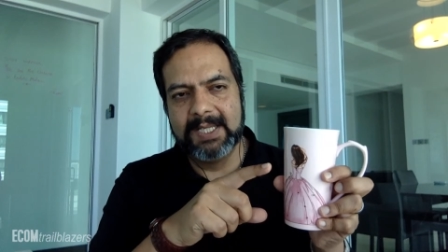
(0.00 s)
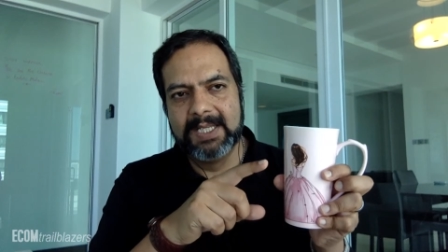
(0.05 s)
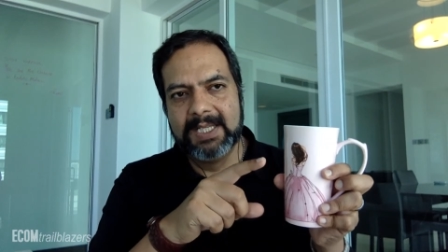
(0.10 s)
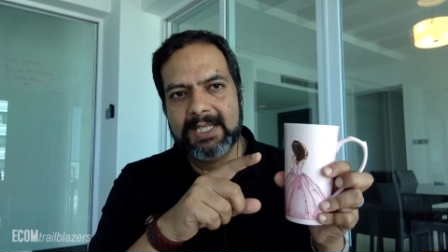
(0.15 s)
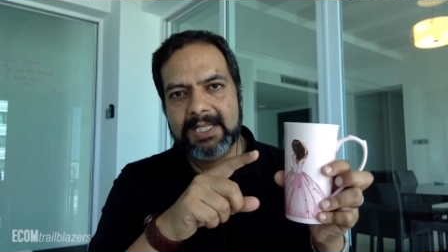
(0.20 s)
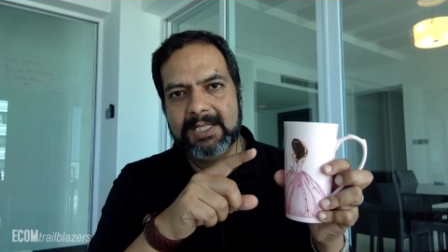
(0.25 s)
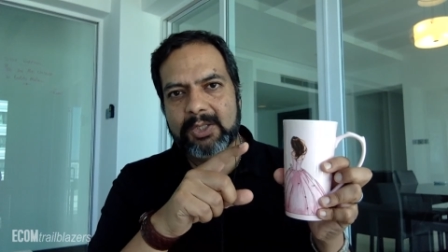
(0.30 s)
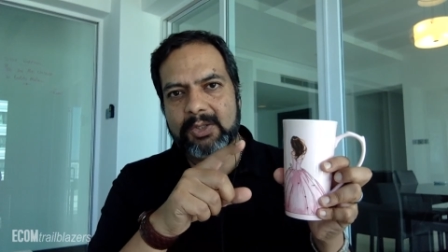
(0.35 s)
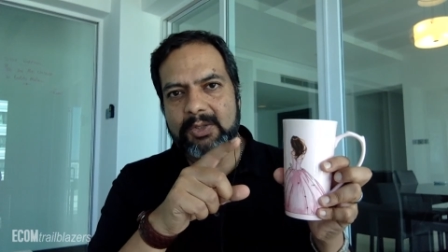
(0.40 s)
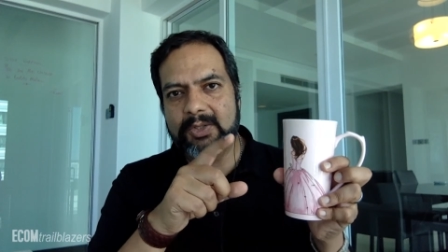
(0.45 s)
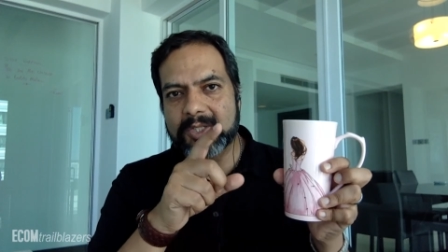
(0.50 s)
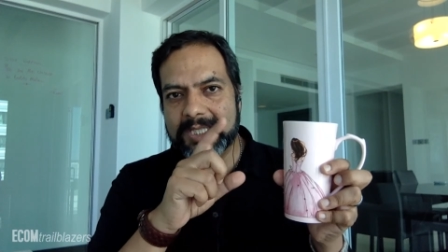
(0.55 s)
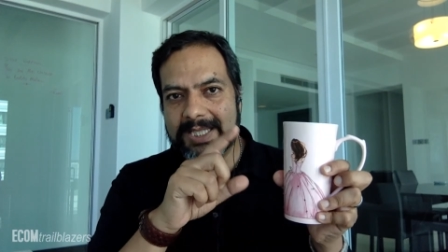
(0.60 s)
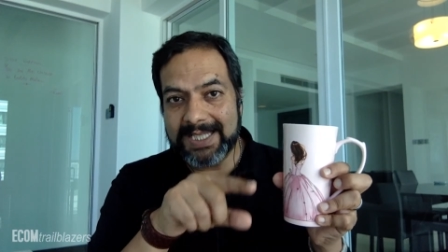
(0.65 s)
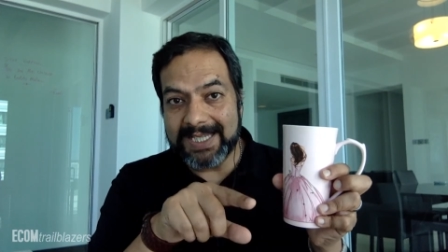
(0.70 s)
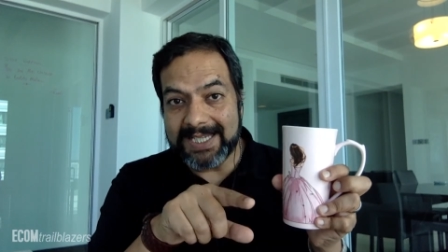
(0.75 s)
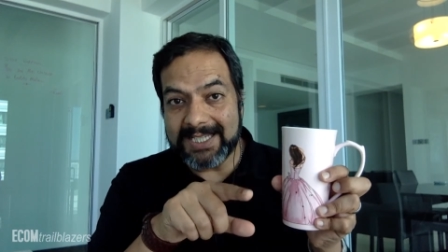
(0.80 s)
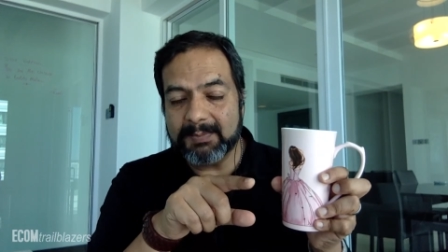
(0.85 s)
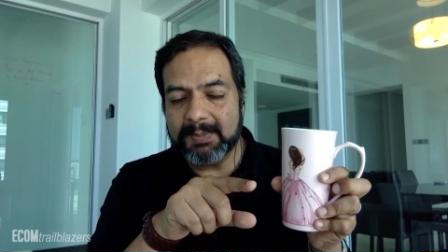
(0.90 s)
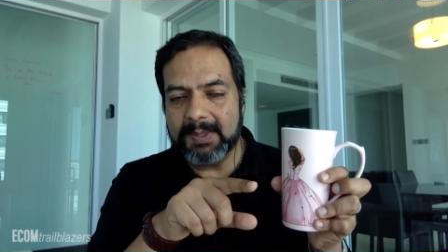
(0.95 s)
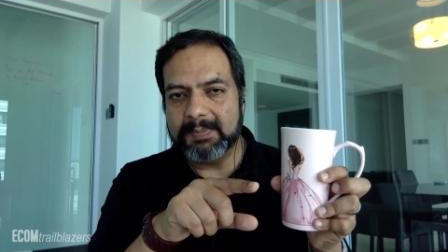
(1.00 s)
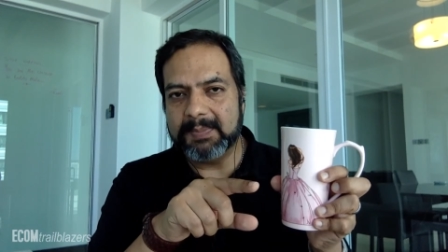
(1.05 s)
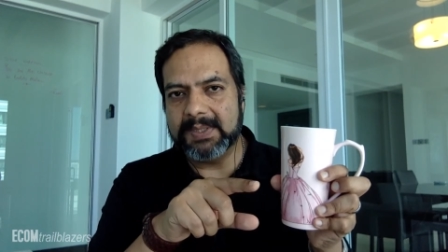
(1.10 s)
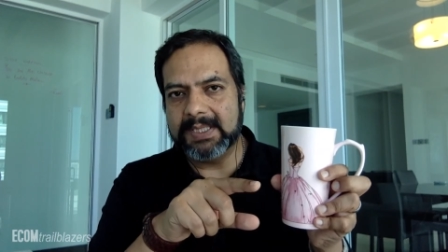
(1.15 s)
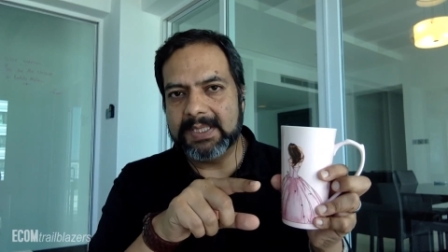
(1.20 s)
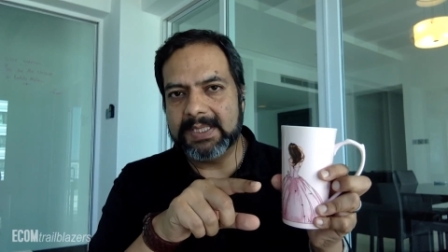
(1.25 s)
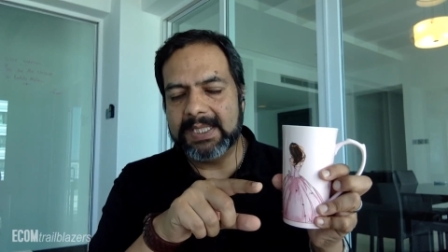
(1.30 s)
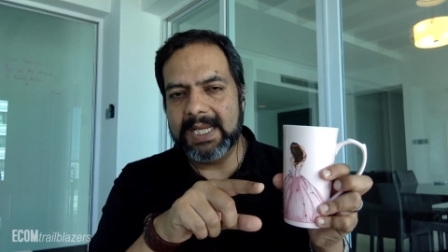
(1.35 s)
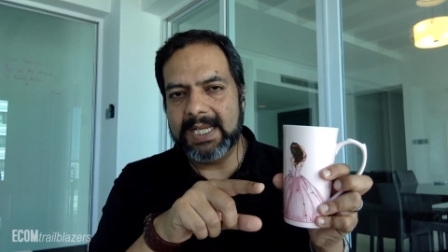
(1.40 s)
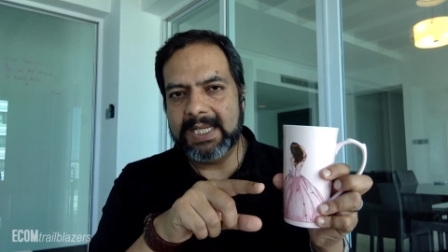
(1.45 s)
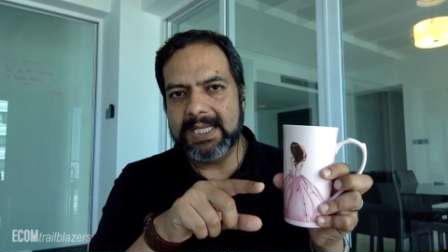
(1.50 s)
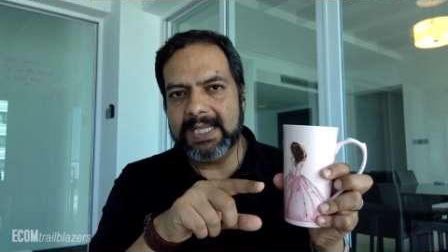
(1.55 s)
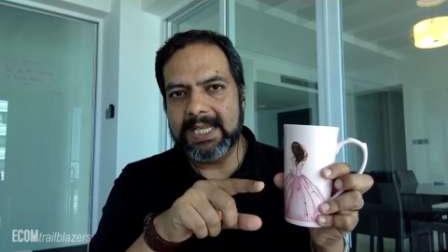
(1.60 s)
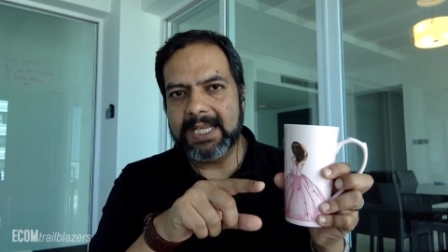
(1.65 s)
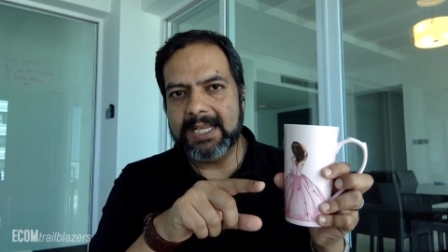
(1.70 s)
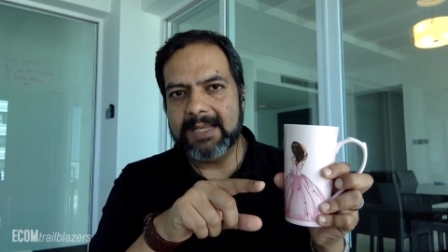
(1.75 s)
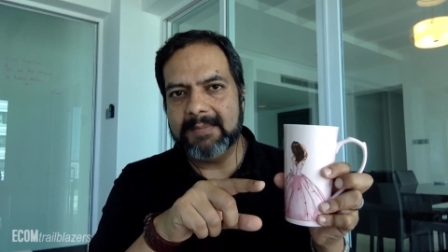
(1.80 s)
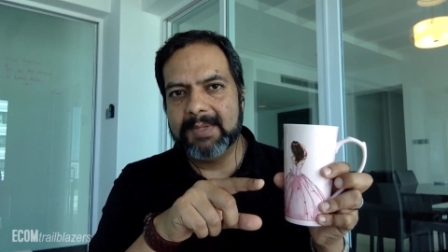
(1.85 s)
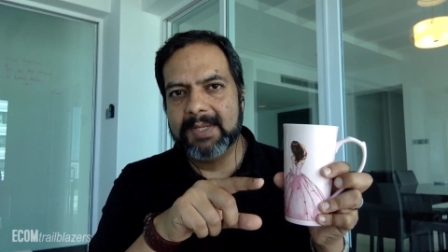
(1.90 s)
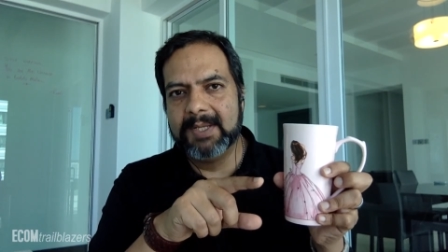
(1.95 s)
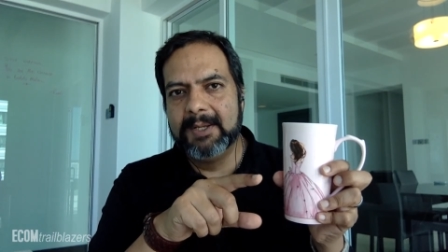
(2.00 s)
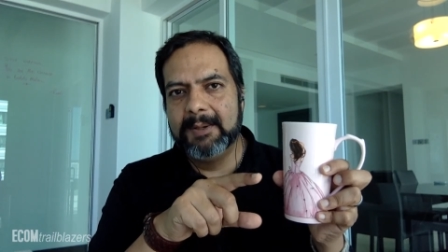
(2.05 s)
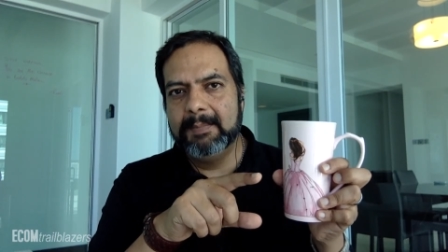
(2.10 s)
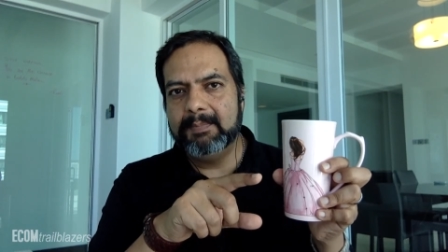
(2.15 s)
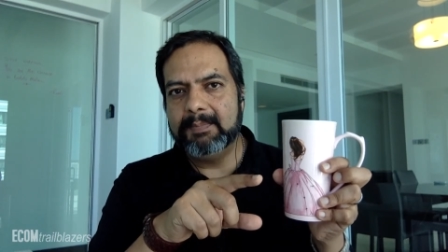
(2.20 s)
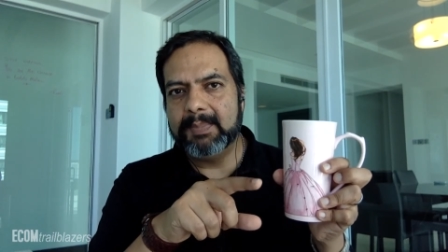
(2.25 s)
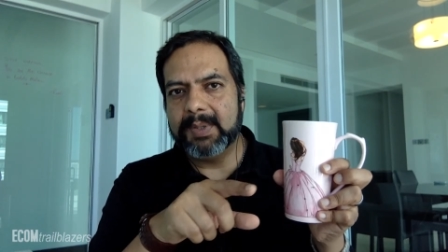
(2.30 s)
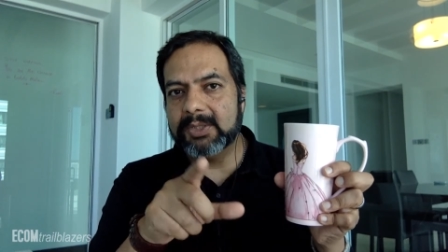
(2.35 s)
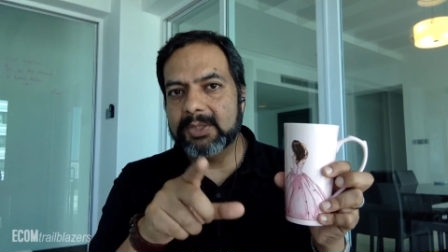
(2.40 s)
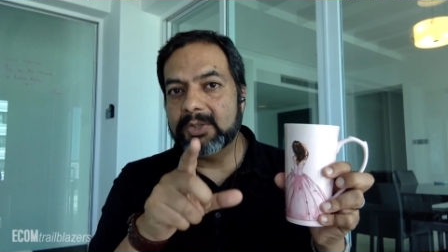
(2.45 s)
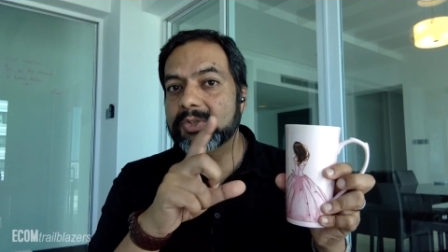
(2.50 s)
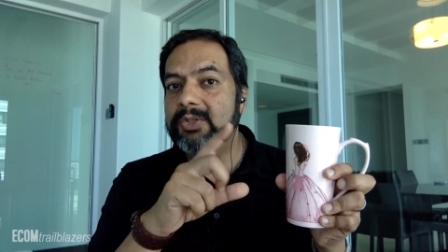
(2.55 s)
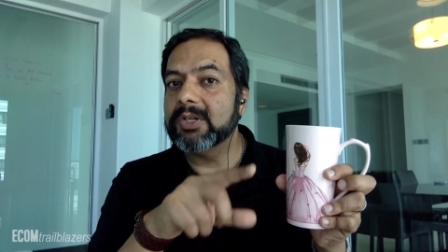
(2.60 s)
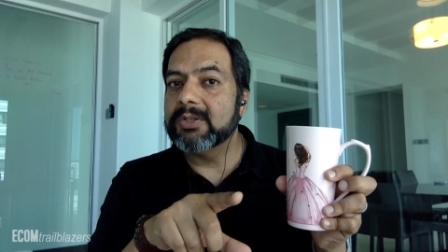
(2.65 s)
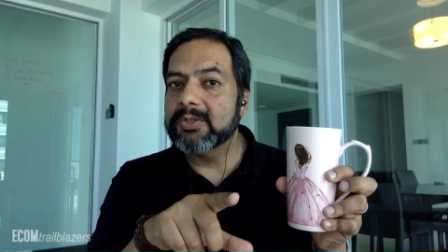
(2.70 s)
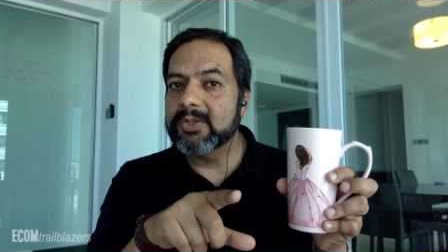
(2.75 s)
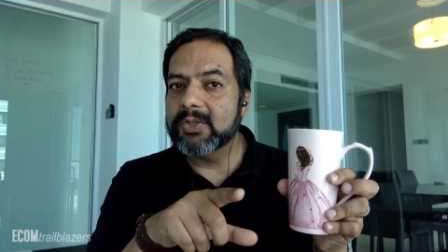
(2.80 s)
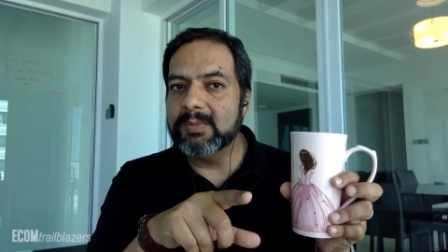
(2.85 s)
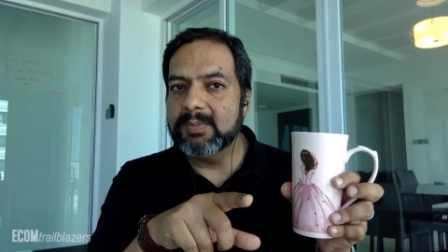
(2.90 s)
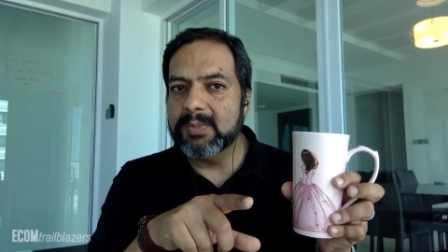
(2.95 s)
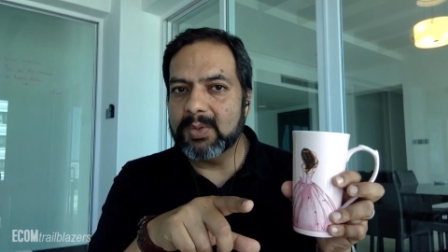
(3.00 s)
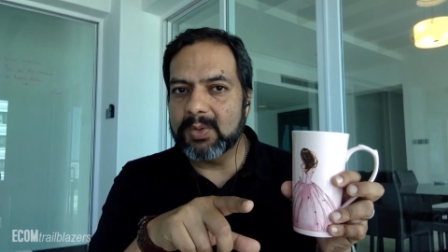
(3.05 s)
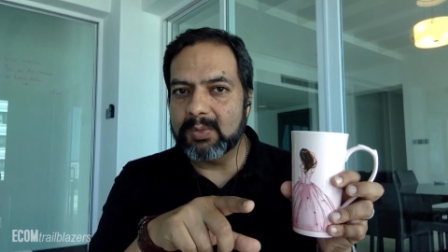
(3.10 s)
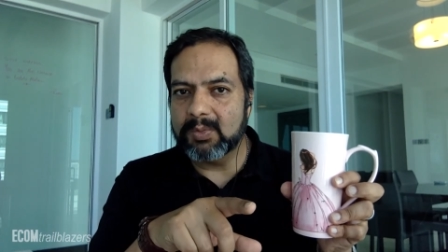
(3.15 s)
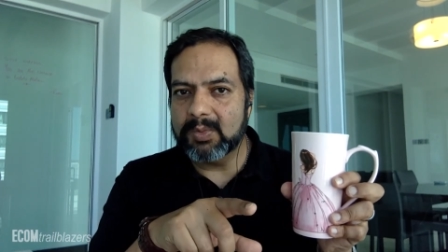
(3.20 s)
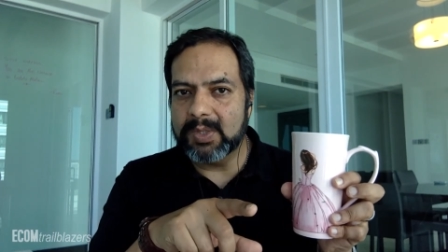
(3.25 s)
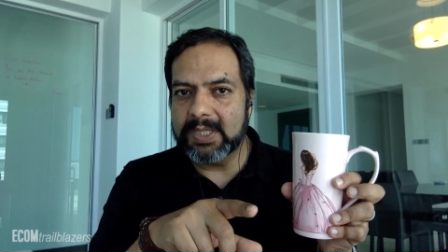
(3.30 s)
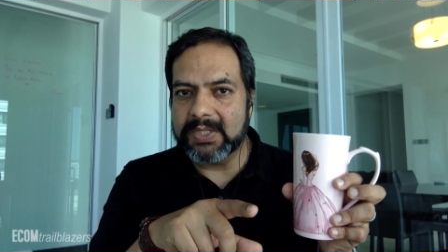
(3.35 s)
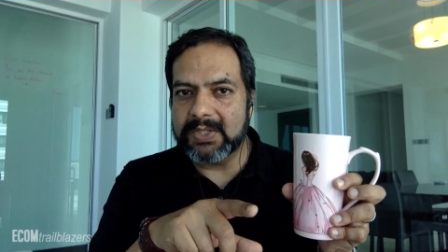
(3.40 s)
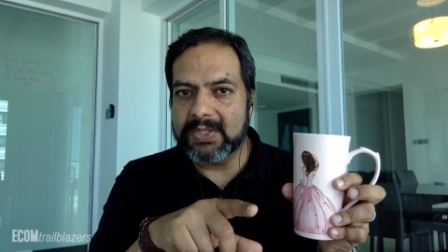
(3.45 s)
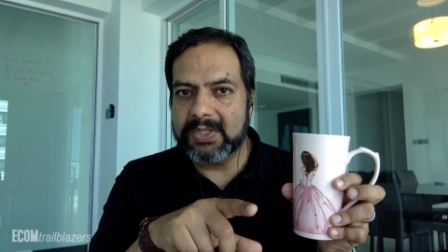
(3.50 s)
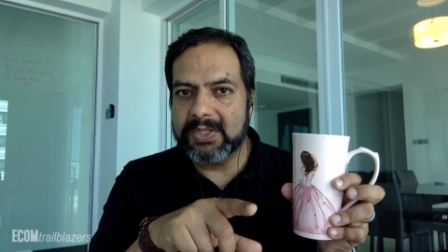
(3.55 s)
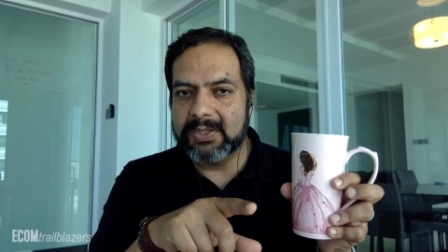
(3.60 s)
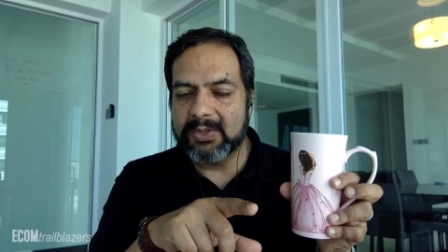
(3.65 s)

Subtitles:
There's less people in that game, but there's also more risk.